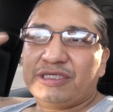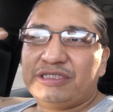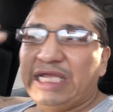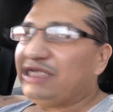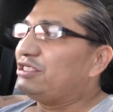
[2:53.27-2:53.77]

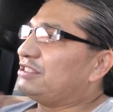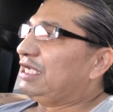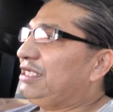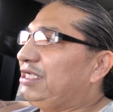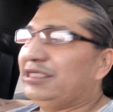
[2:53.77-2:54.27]
teaching
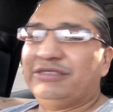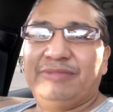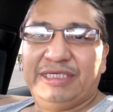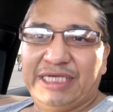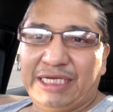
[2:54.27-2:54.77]
that needed to
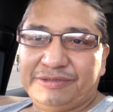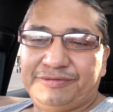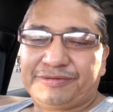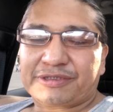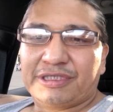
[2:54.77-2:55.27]
be done.
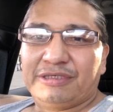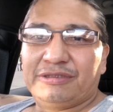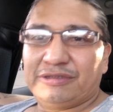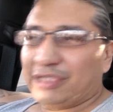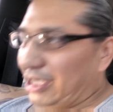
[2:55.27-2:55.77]

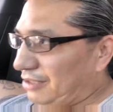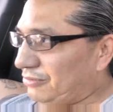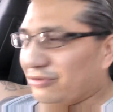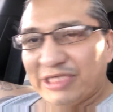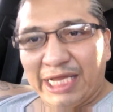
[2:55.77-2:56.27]
I'm
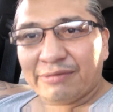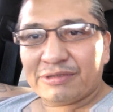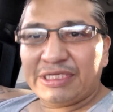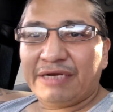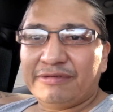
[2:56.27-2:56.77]
okay with
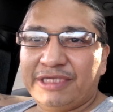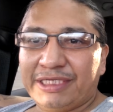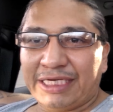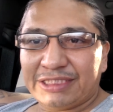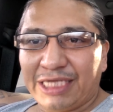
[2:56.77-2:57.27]

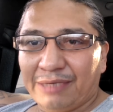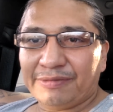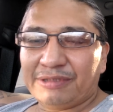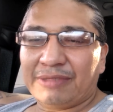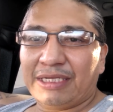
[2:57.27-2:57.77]
everything that's
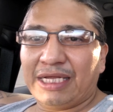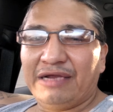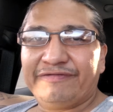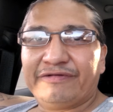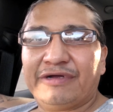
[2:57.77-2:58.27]
happened in my
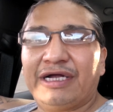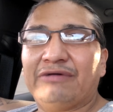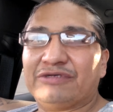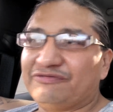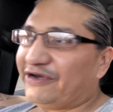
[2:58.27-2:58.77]
life. I
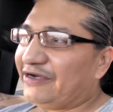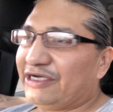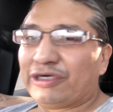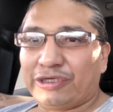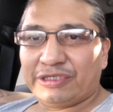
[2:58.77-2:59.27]
was very
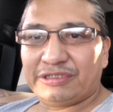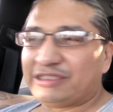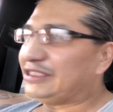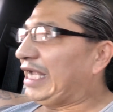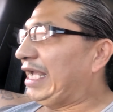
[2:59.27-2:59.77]
hurt and
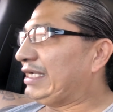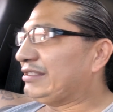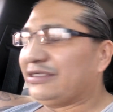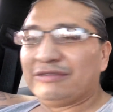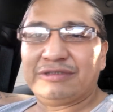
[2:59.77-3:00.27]
sad.
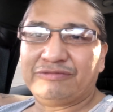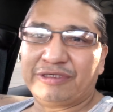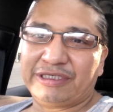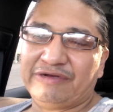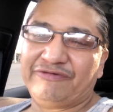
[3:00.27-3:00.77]

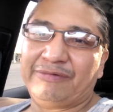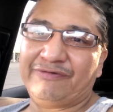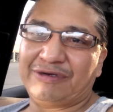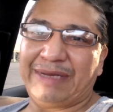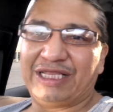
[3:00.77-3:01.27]
Wondering if I'm ever
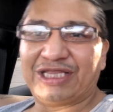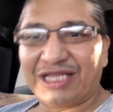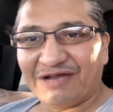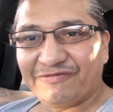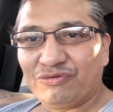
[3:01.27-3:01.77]
gonna make
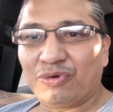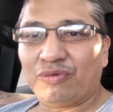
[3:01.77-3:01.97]
love to a